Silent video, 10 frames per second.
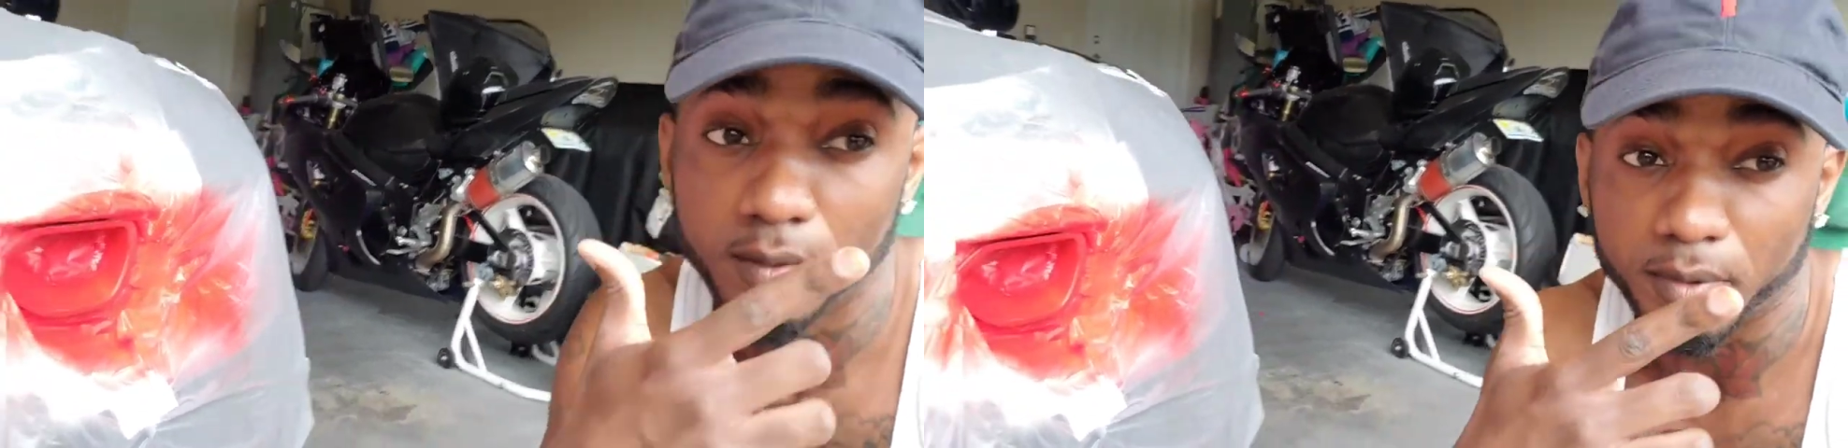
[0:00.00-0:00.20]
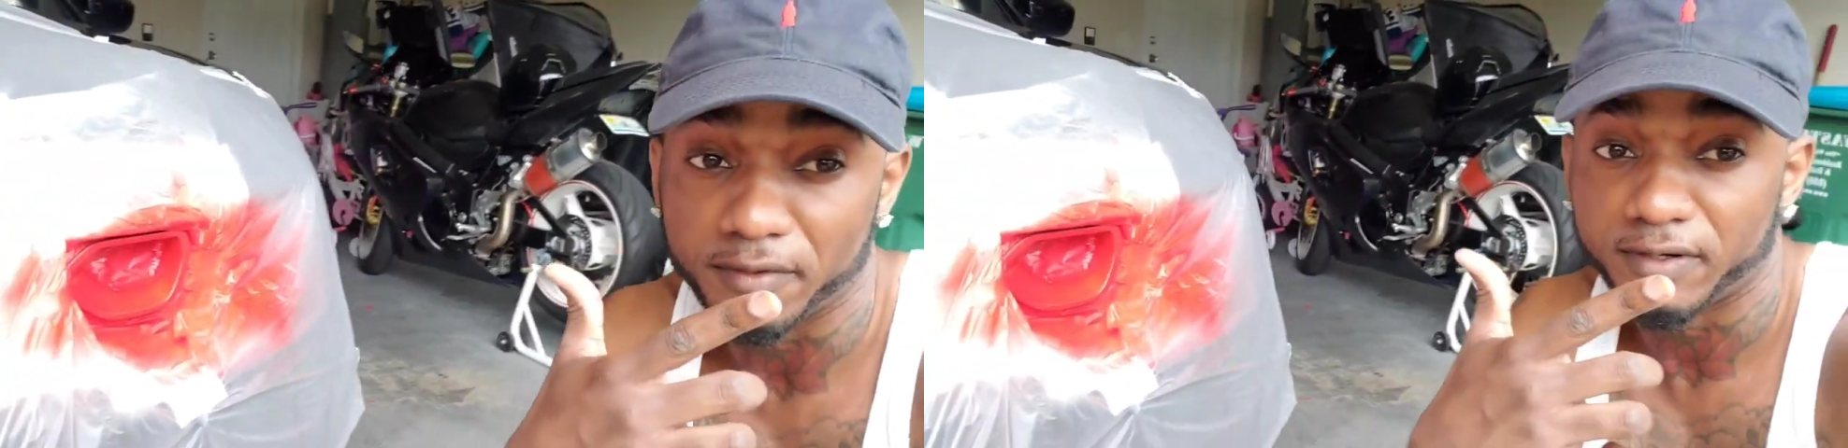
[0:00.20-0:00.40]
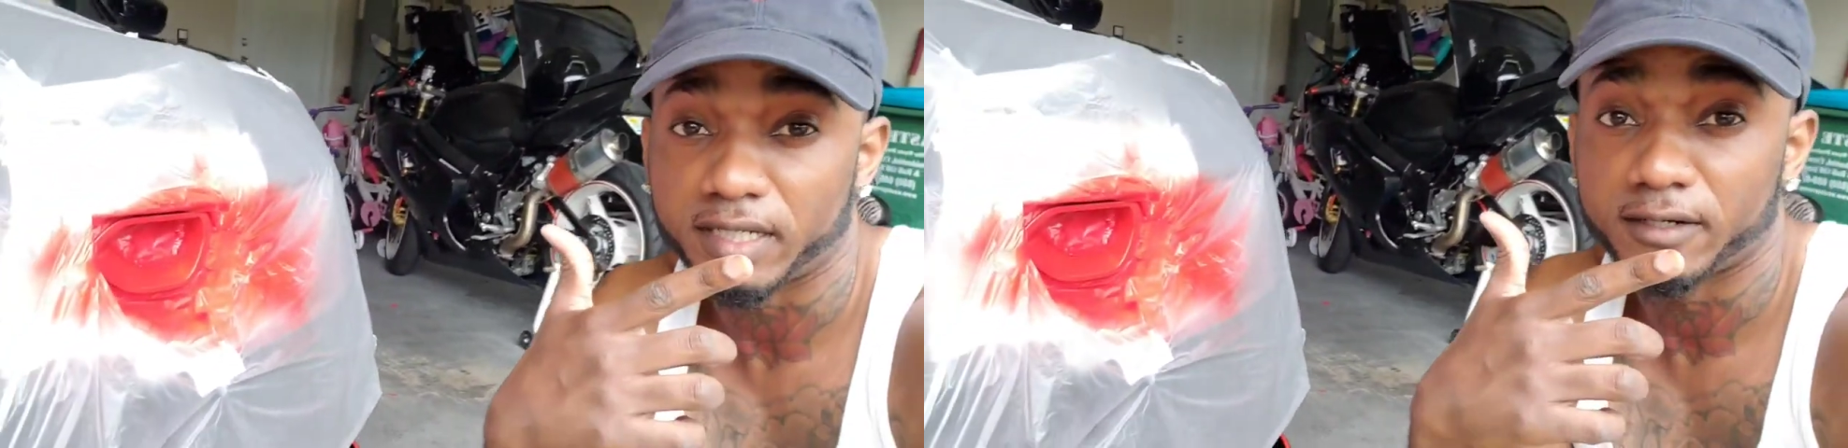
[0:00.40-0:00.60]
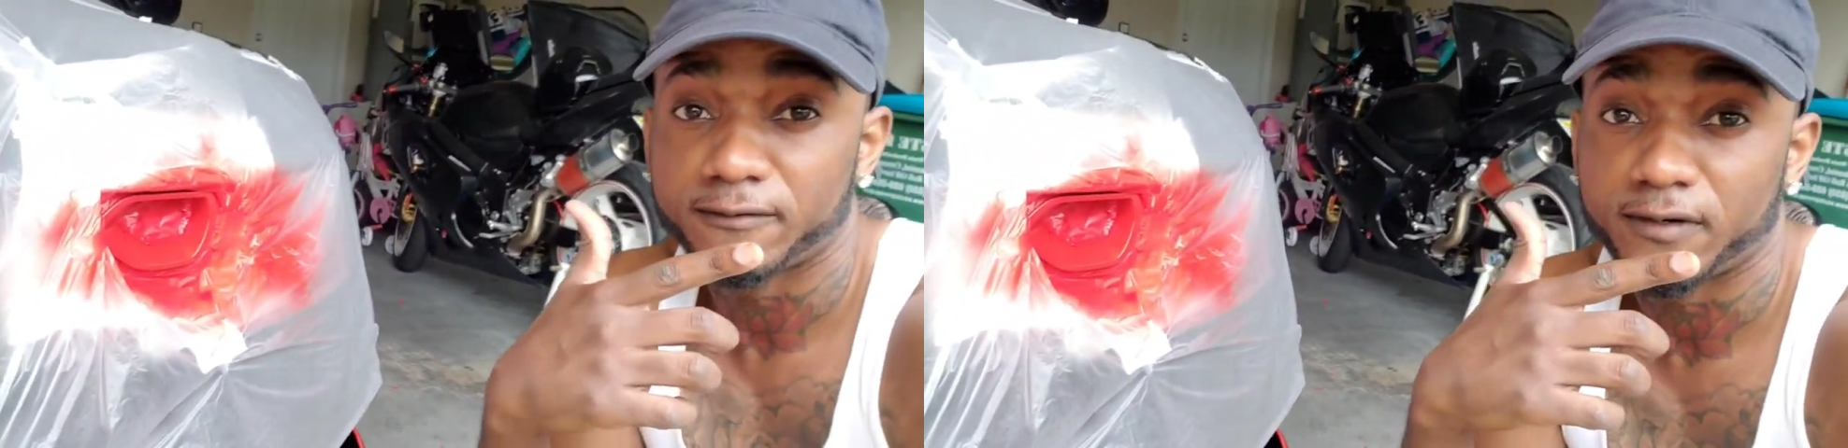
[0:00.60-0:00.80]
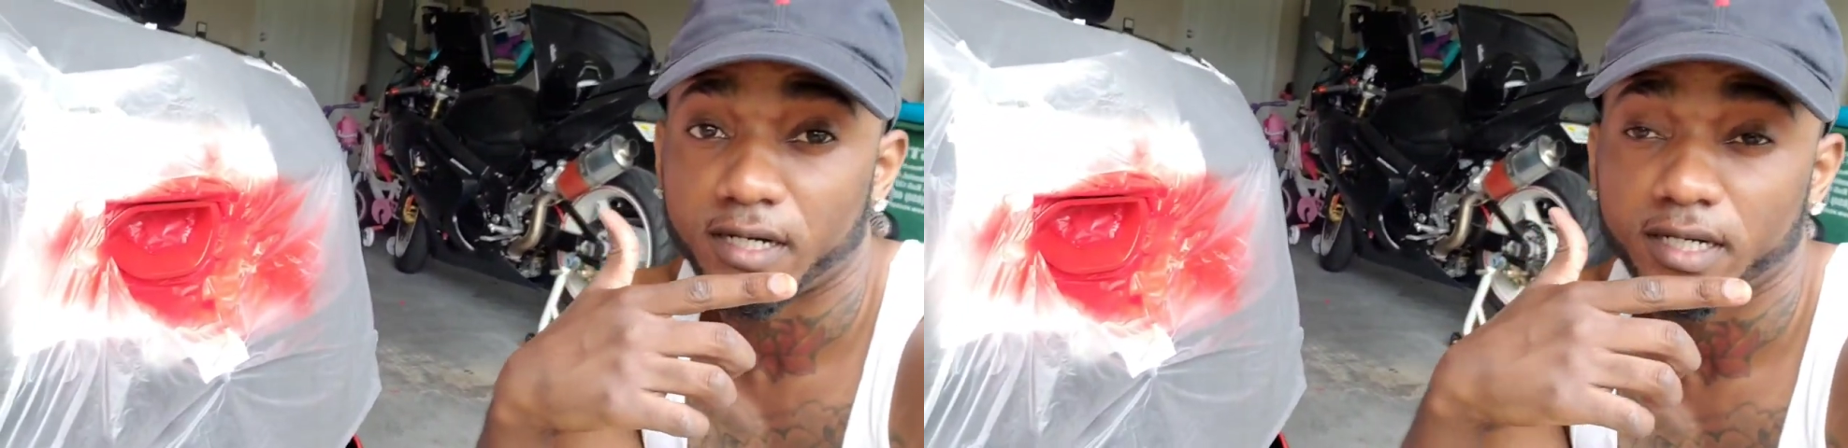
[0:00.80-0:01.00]
but if I can
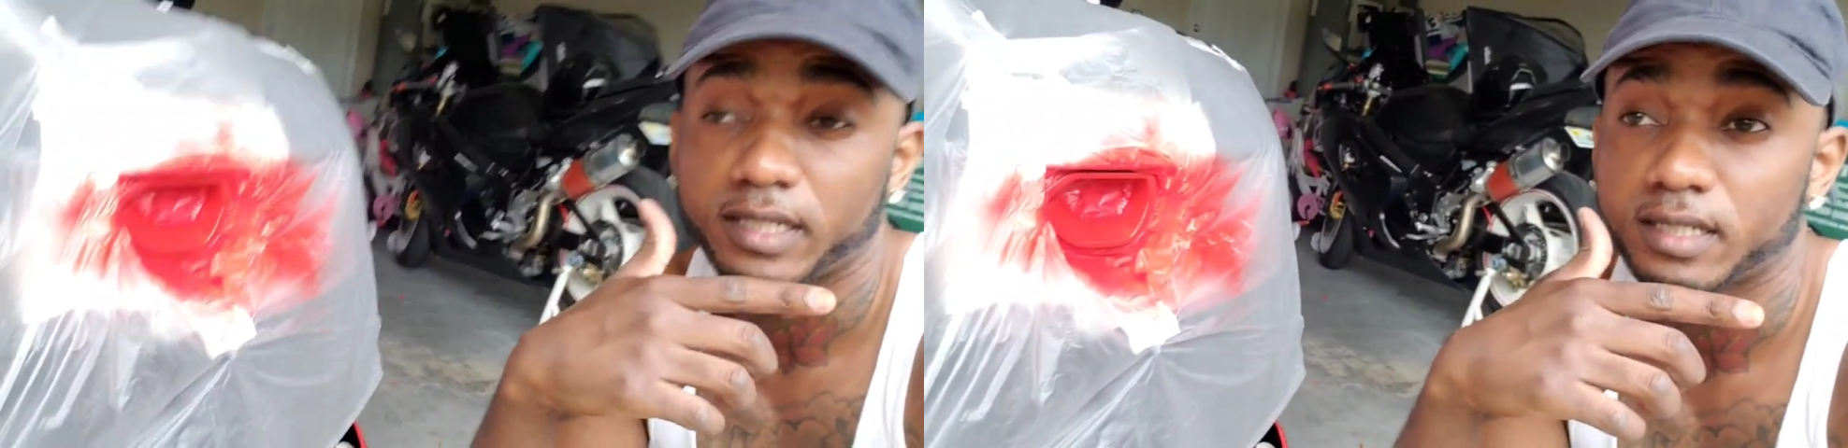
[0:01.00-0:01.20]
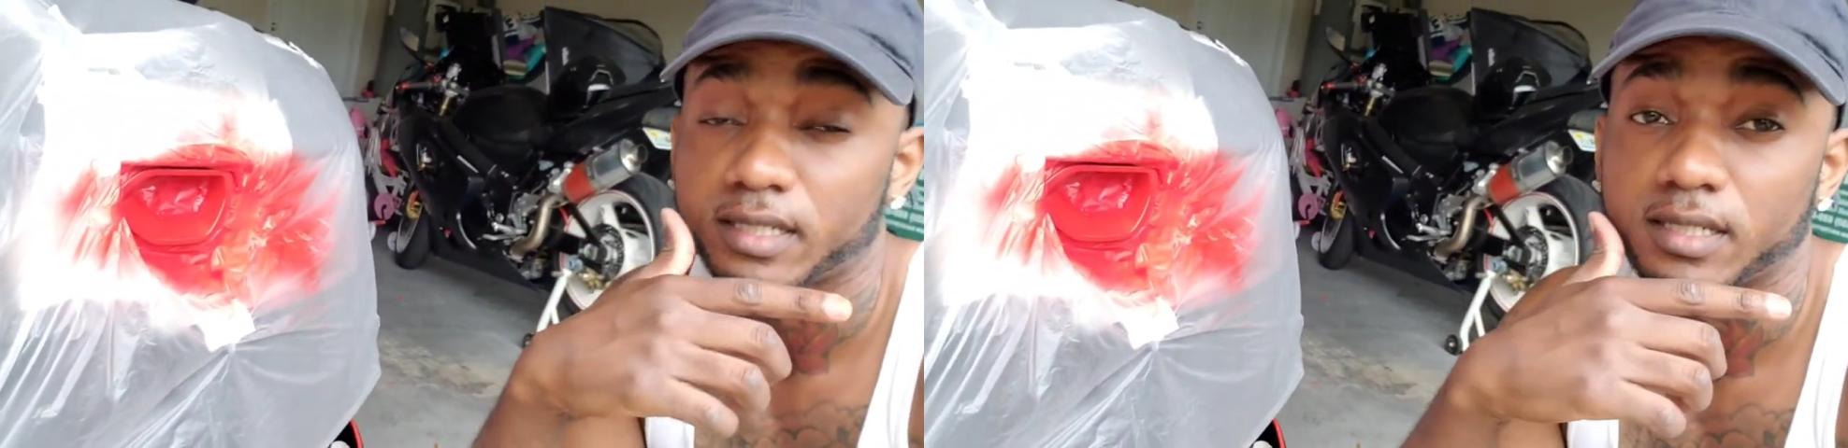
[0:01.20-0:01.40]
find